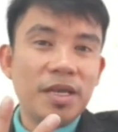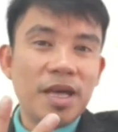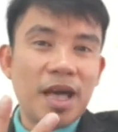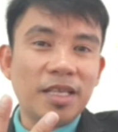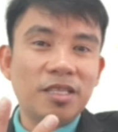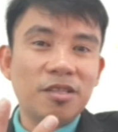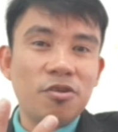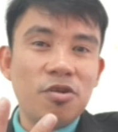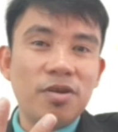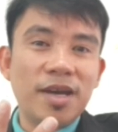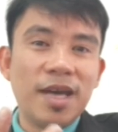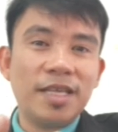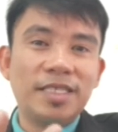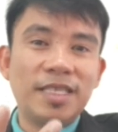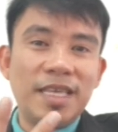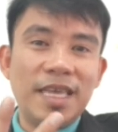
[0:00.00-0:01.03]
As long
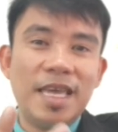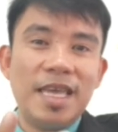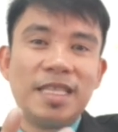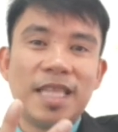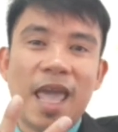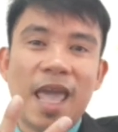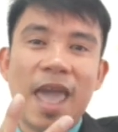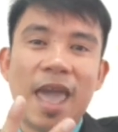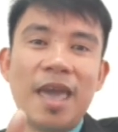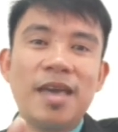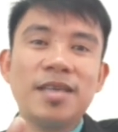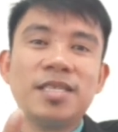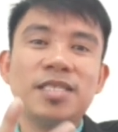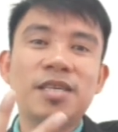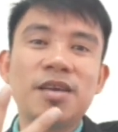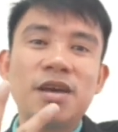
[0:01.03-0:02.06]
as it
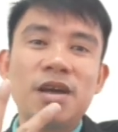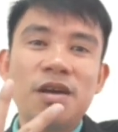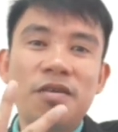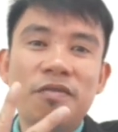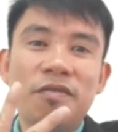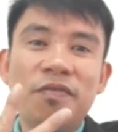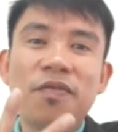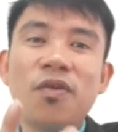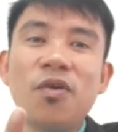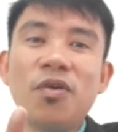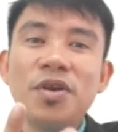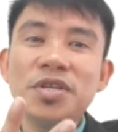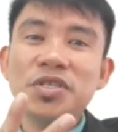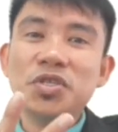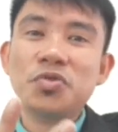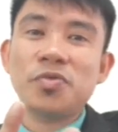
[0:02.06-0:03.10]
has
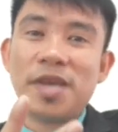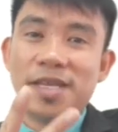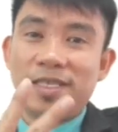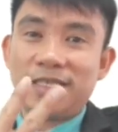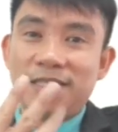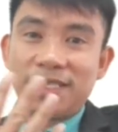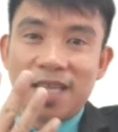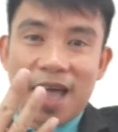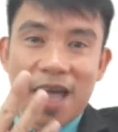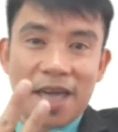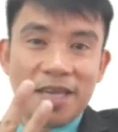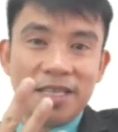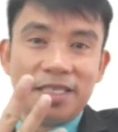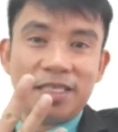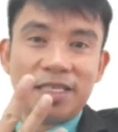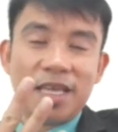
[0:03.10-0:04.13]
4 straight
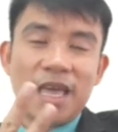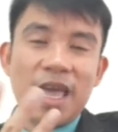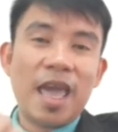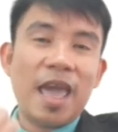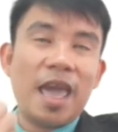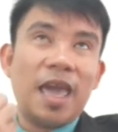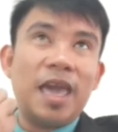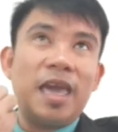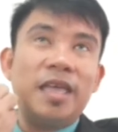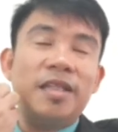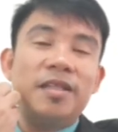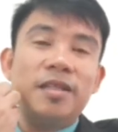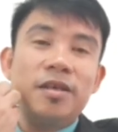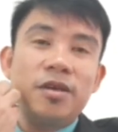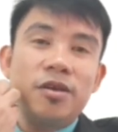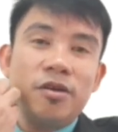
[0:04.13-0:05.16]
sides
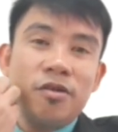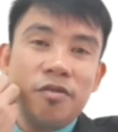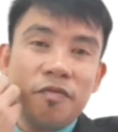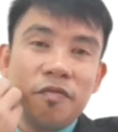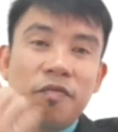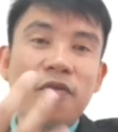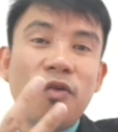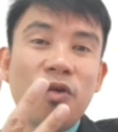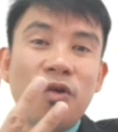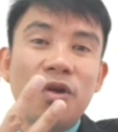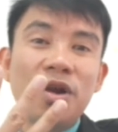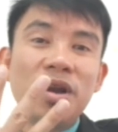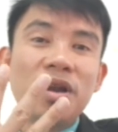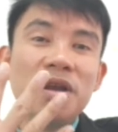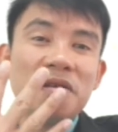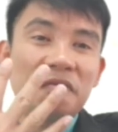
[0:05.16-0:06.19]
and
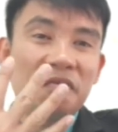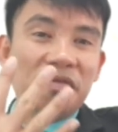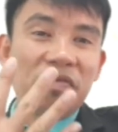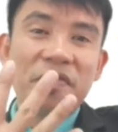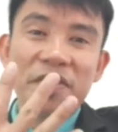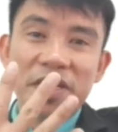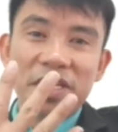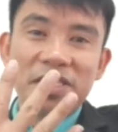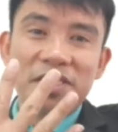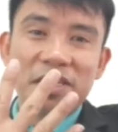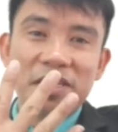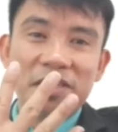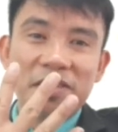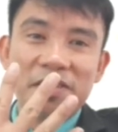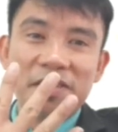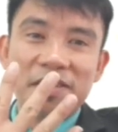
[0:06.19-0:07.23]
4
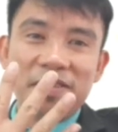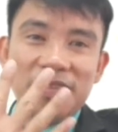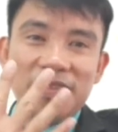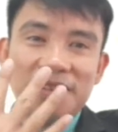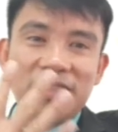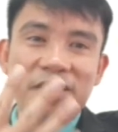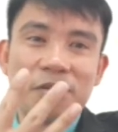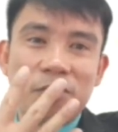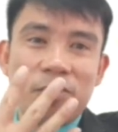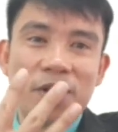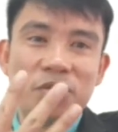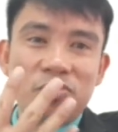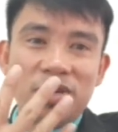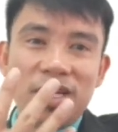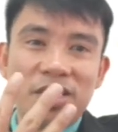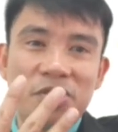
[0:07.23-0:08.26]
vertices. That's
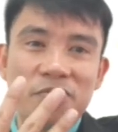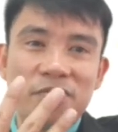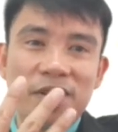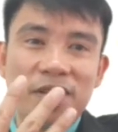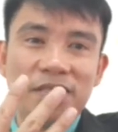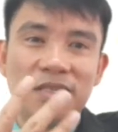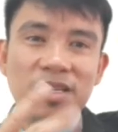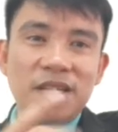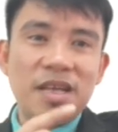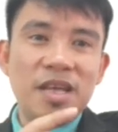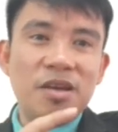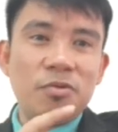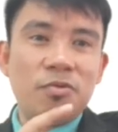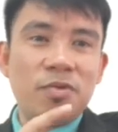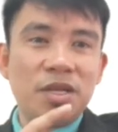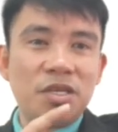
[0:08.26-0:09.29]
quadrilaterals.
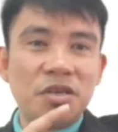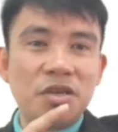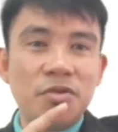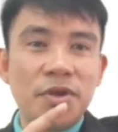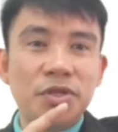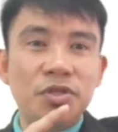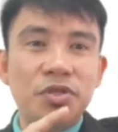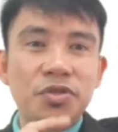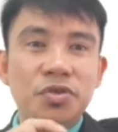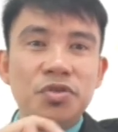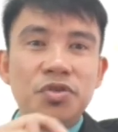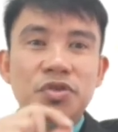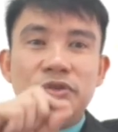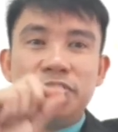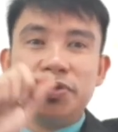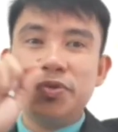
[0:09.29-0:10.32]
What you're going to
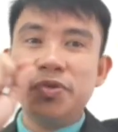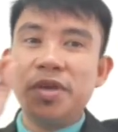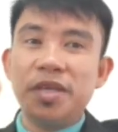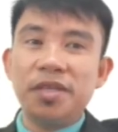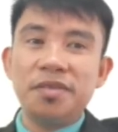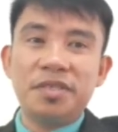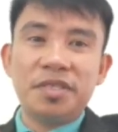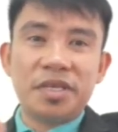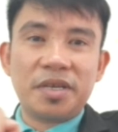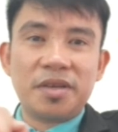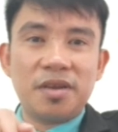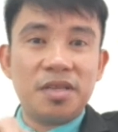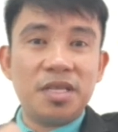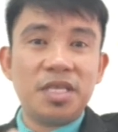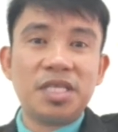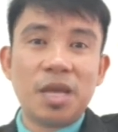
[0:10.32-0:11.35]
do, you
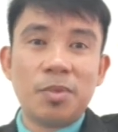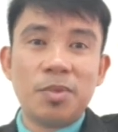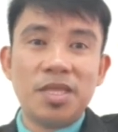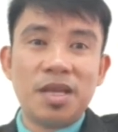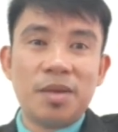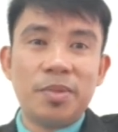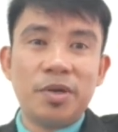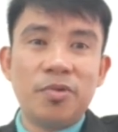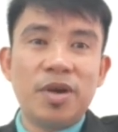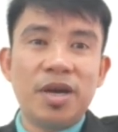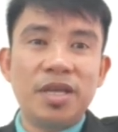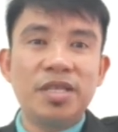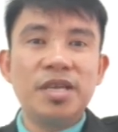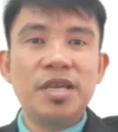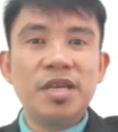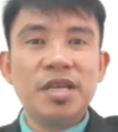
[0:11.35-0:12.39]
encircle. The same in number
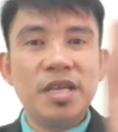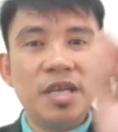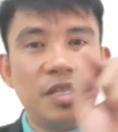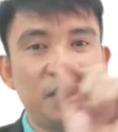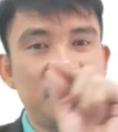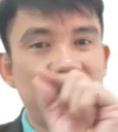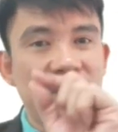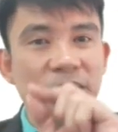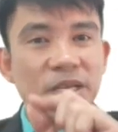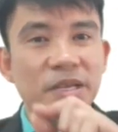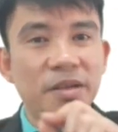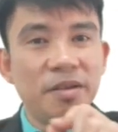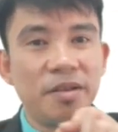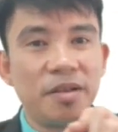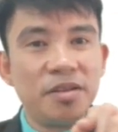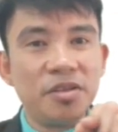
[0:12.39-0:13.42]
1.
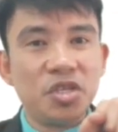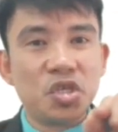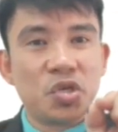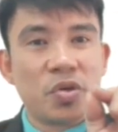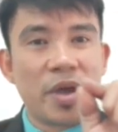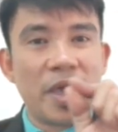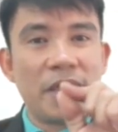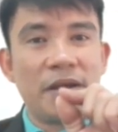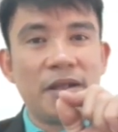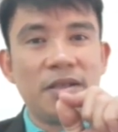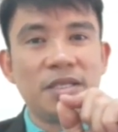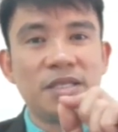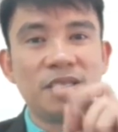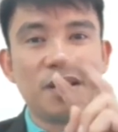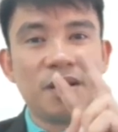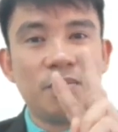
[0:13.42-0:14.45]
Encircle the
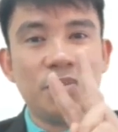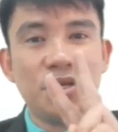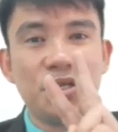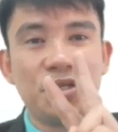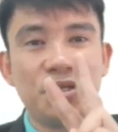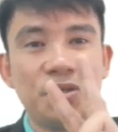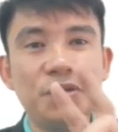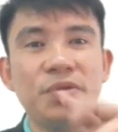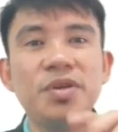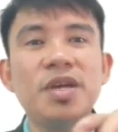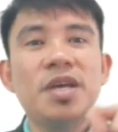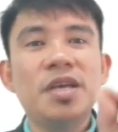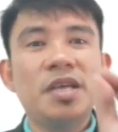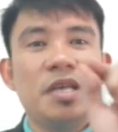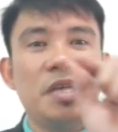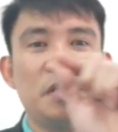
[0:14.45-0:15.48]
triangles. Number 2,
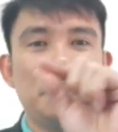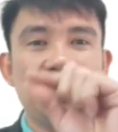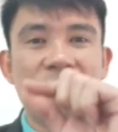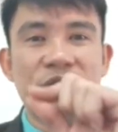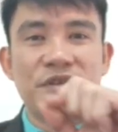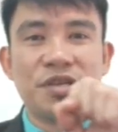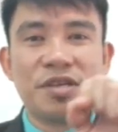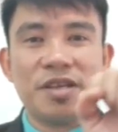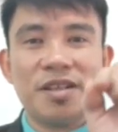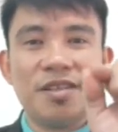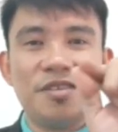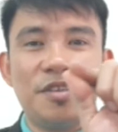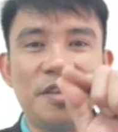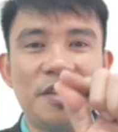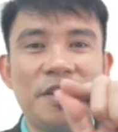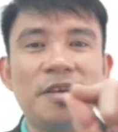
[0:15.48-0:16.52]

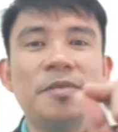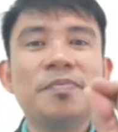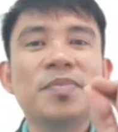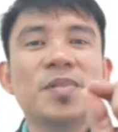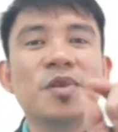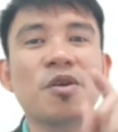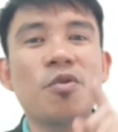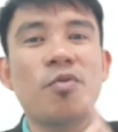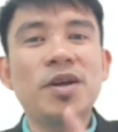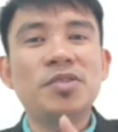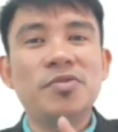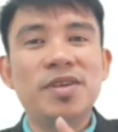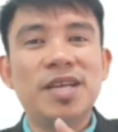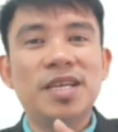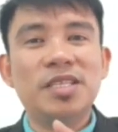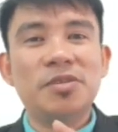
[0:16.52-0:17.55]
encircle the
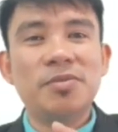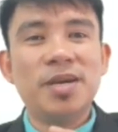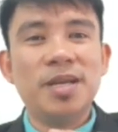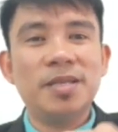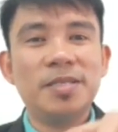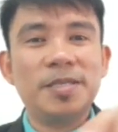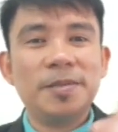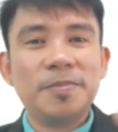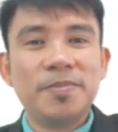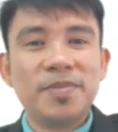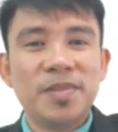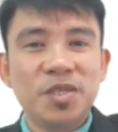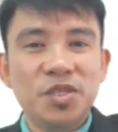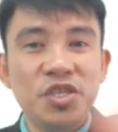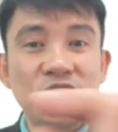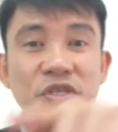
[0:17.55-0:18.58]
quadrilaterals.
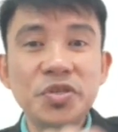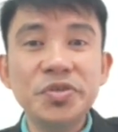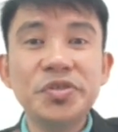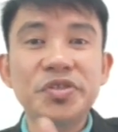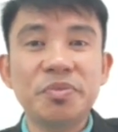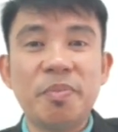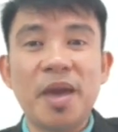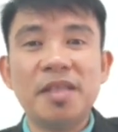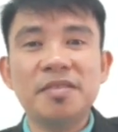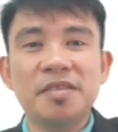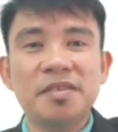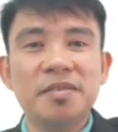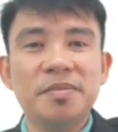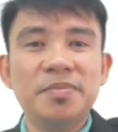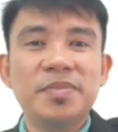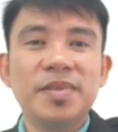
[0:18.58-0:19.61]
Just use your
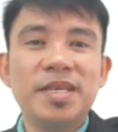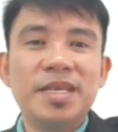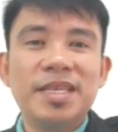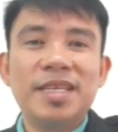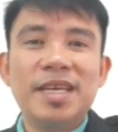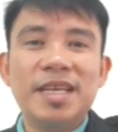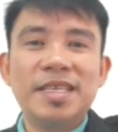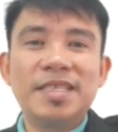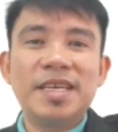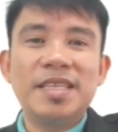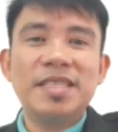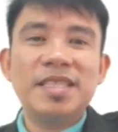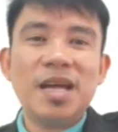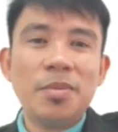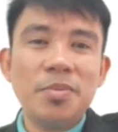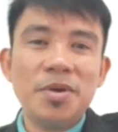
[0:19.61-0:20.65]
pencil. And
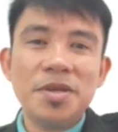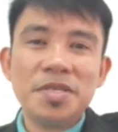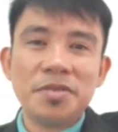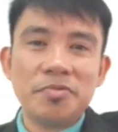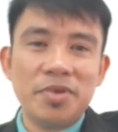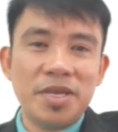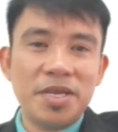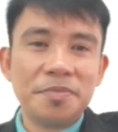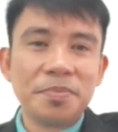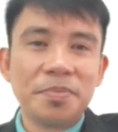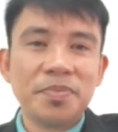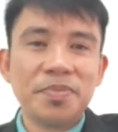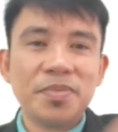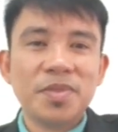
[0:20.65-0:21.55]
then number 3,